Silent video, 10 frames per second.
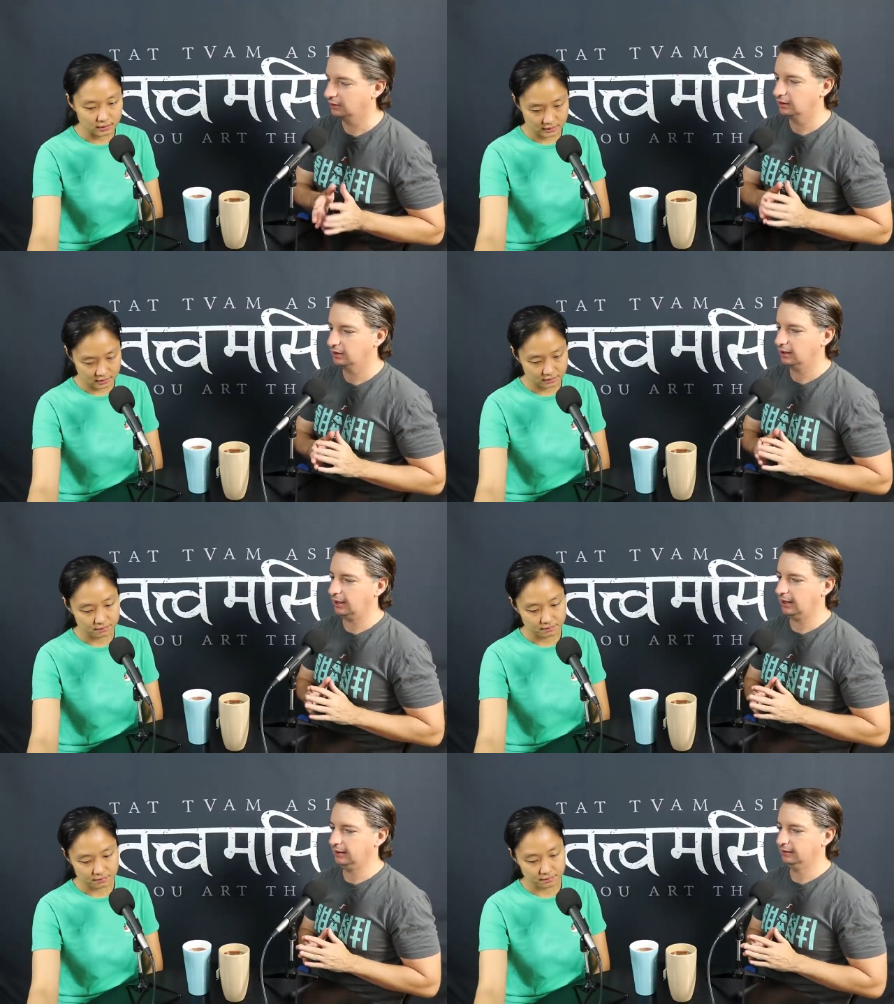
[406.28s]
Speaker 1: Yes.
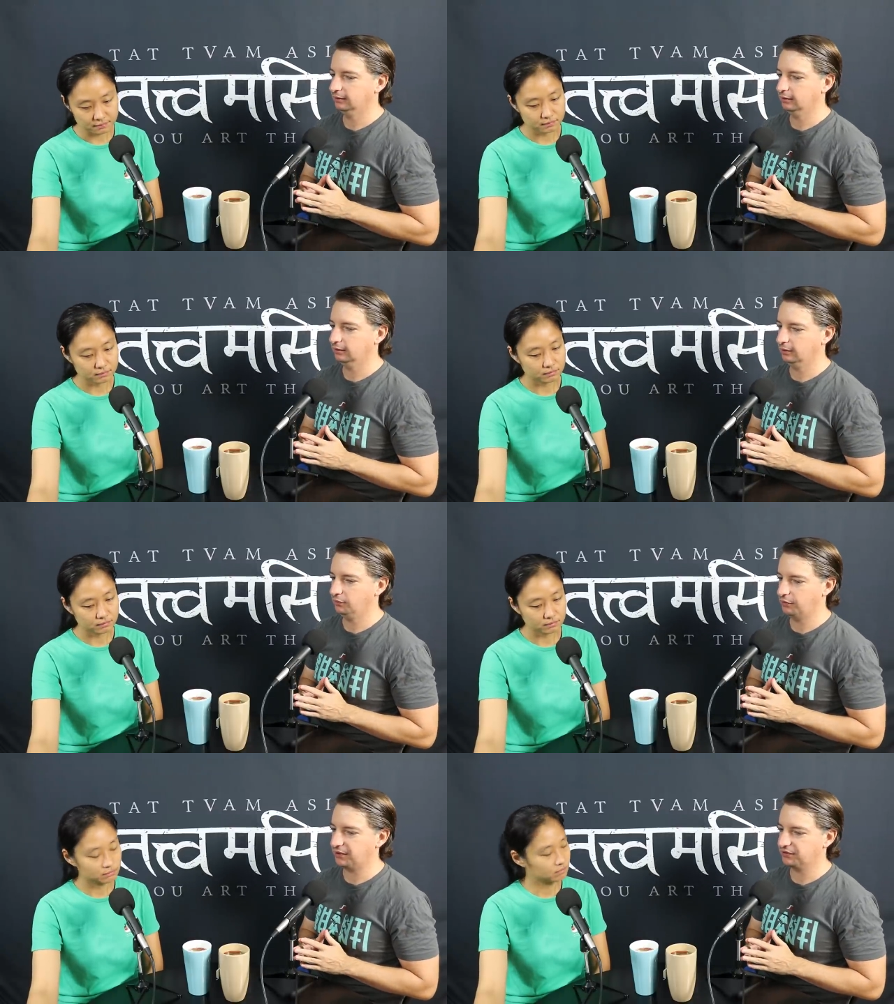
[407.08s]
And
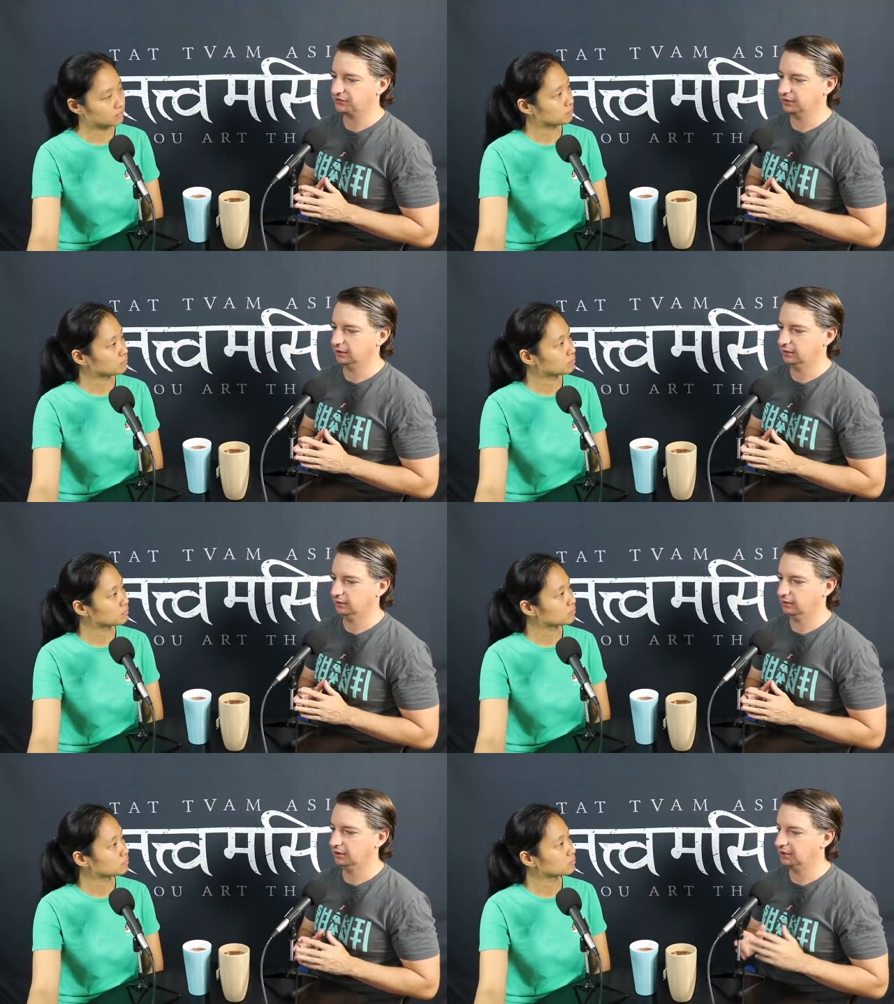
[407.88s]
that's
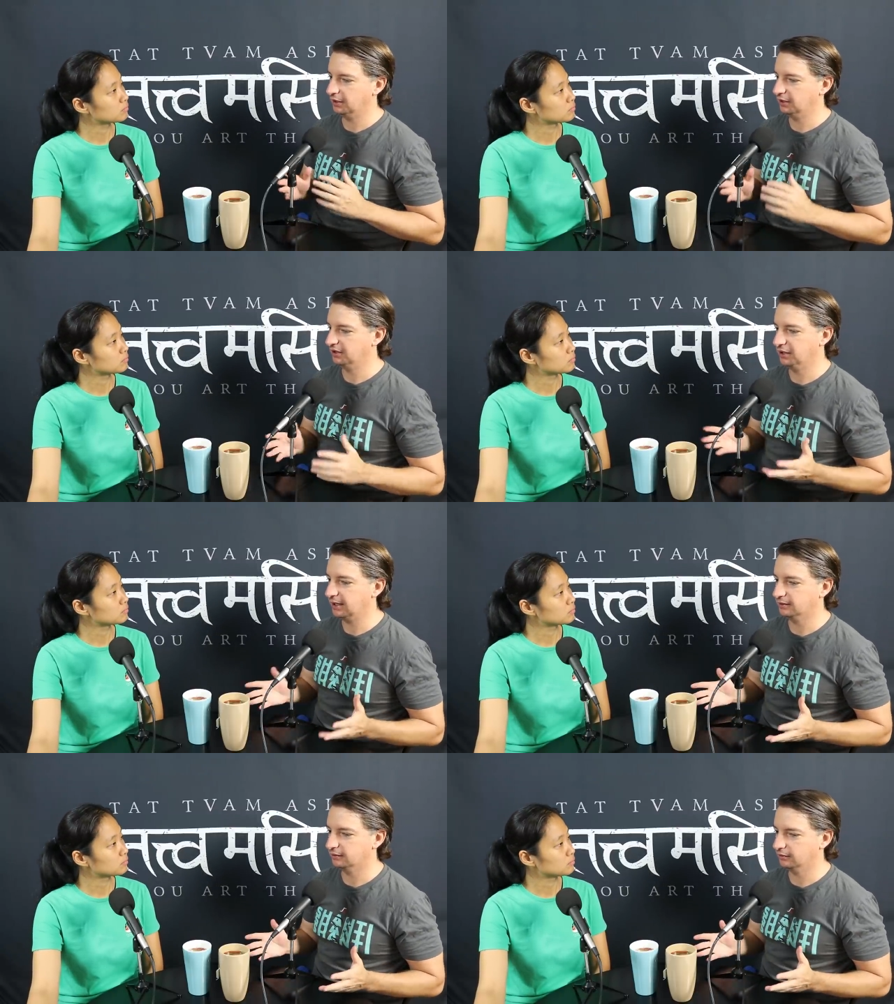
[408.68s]
an
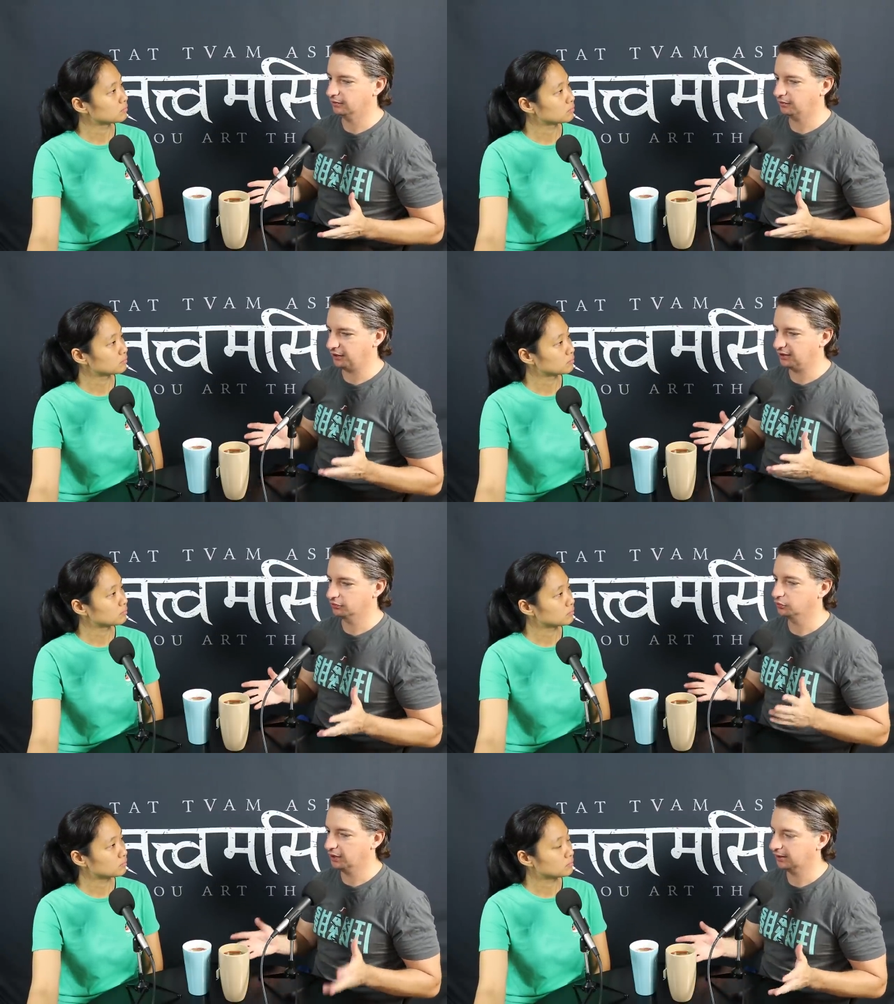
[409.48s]
innate thing
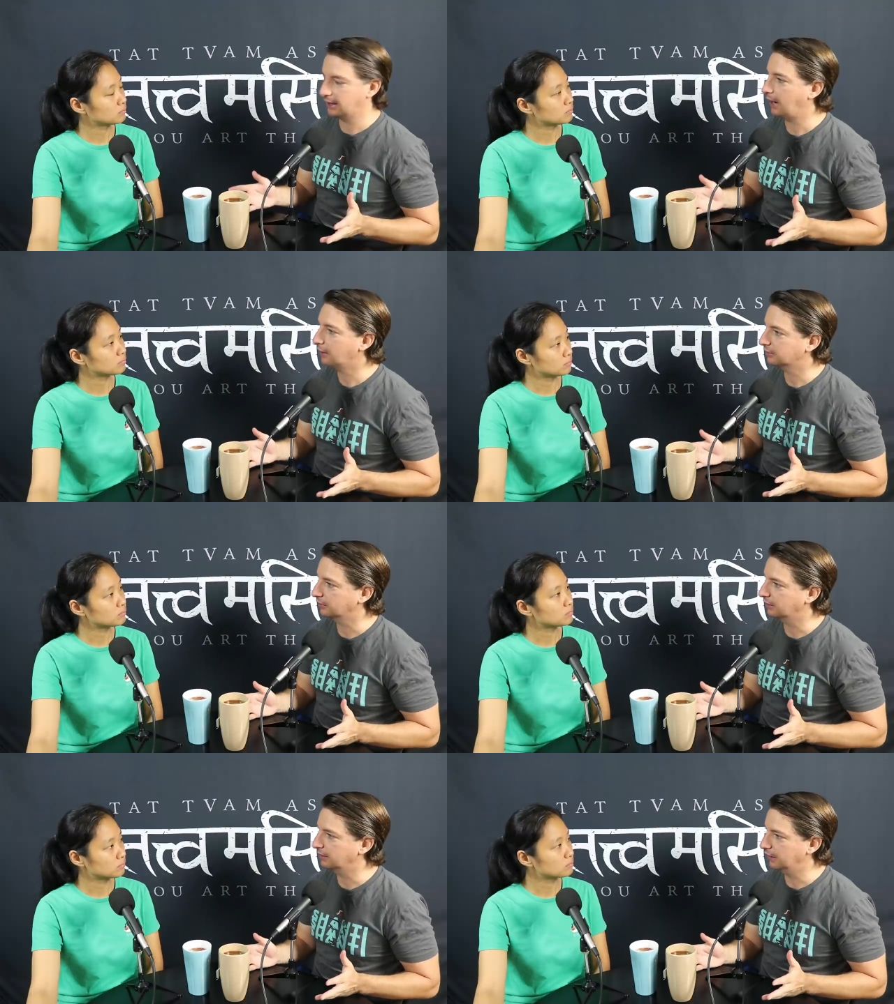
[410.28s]
to their
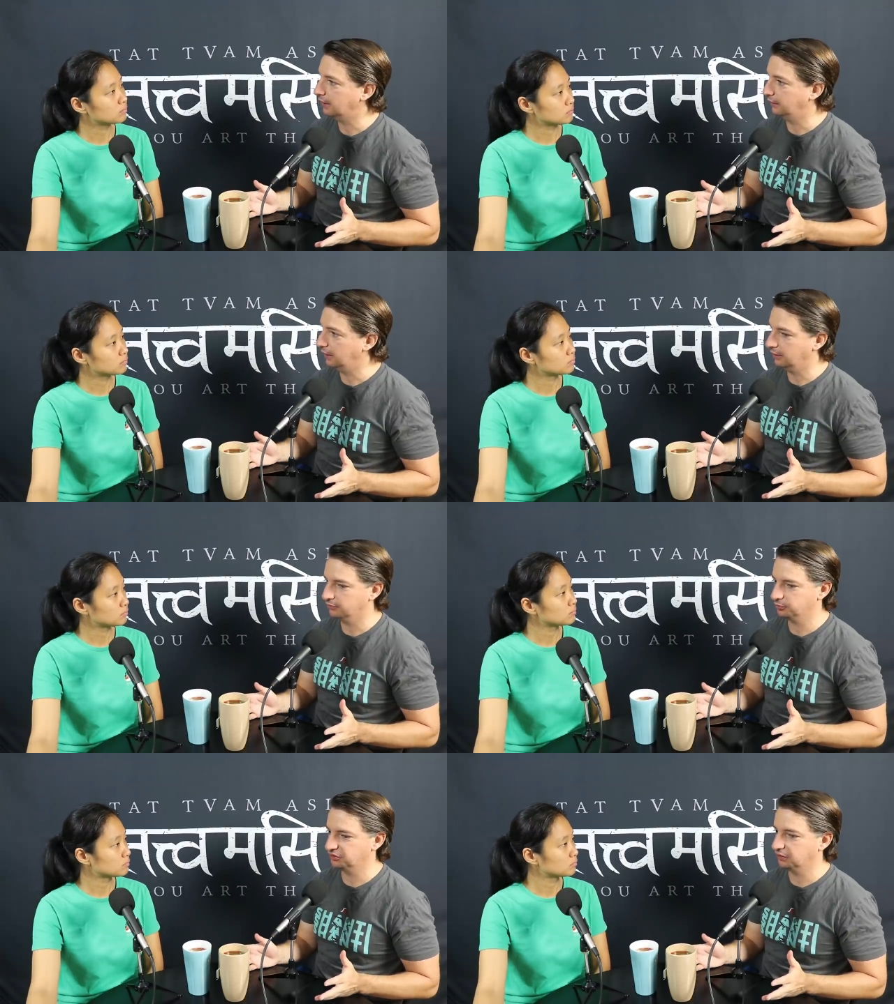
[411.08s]
character and their
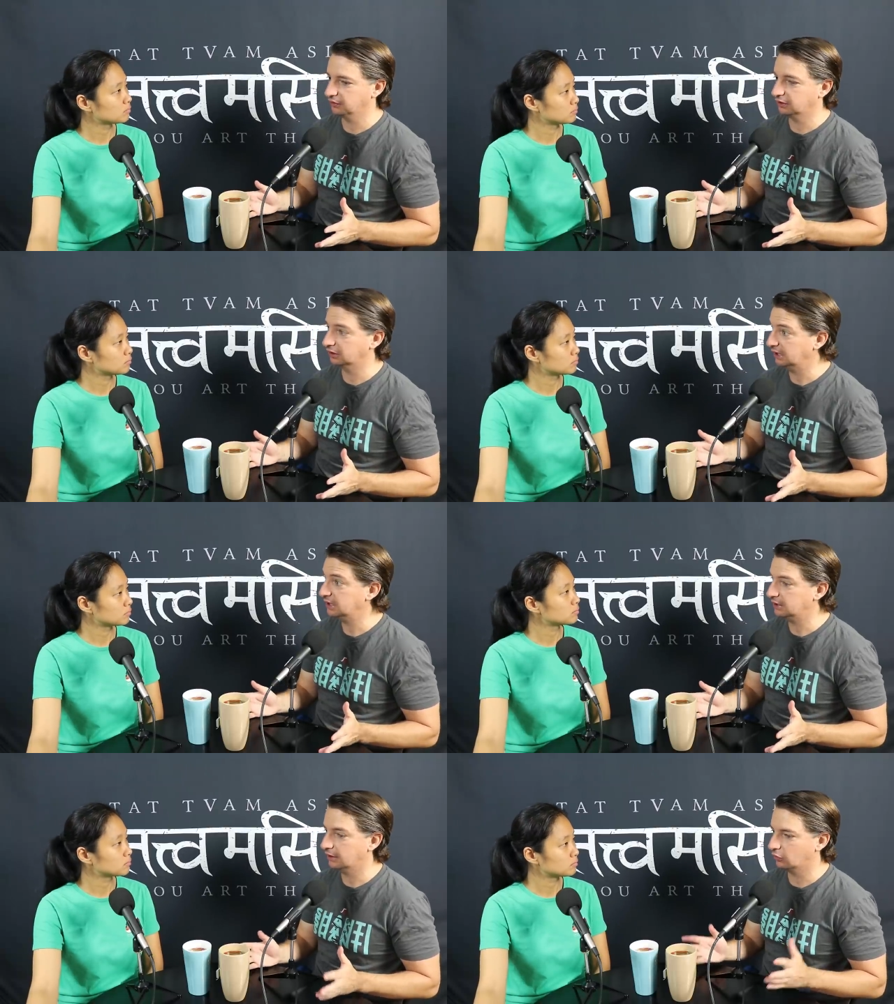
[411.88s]

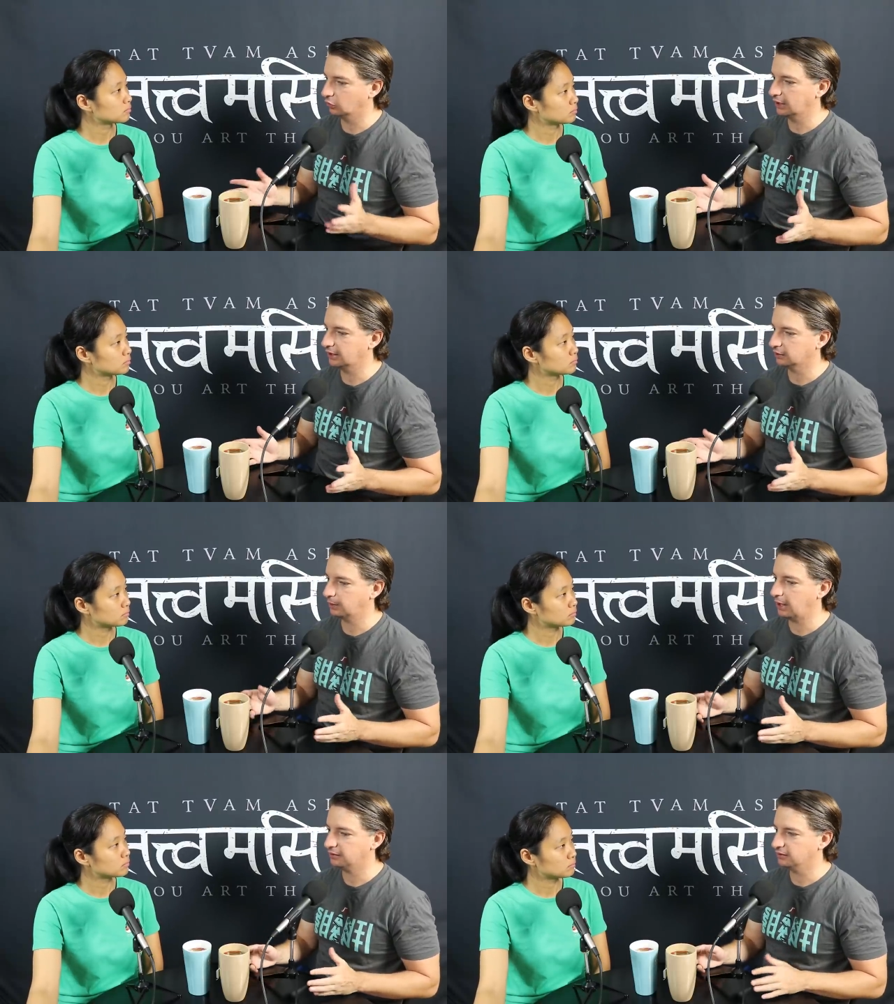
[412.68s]
specifically their organic
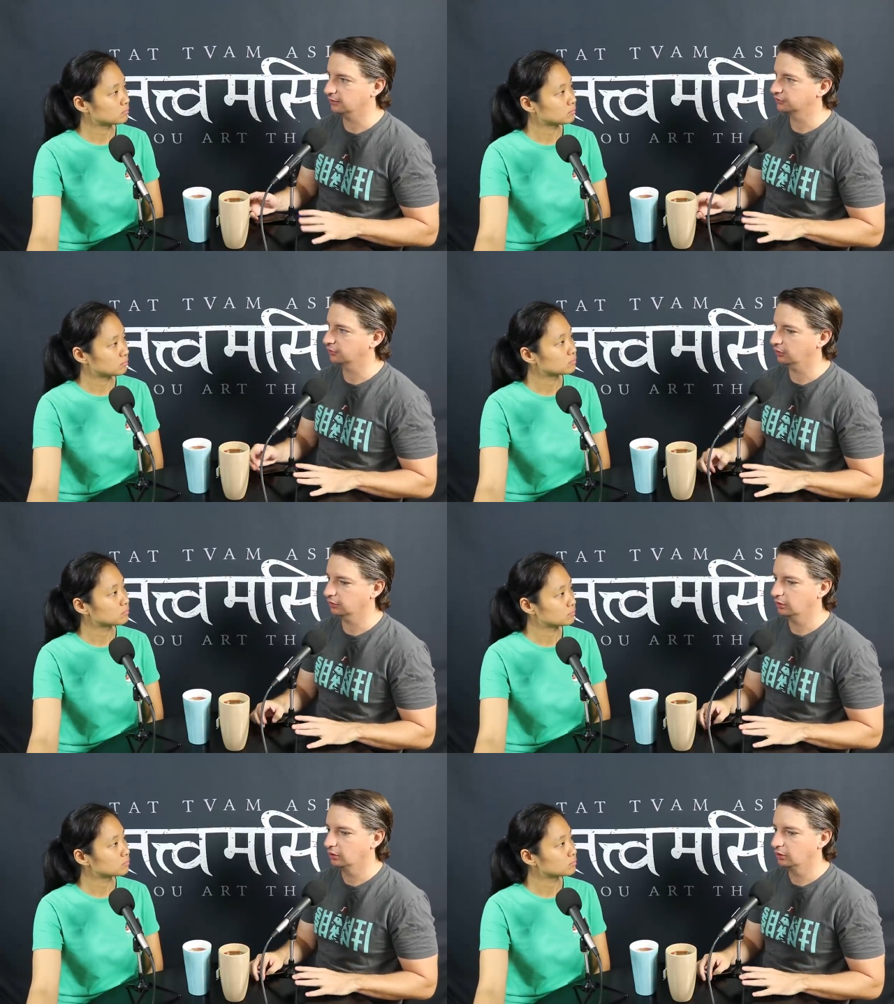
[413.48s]
pattern. So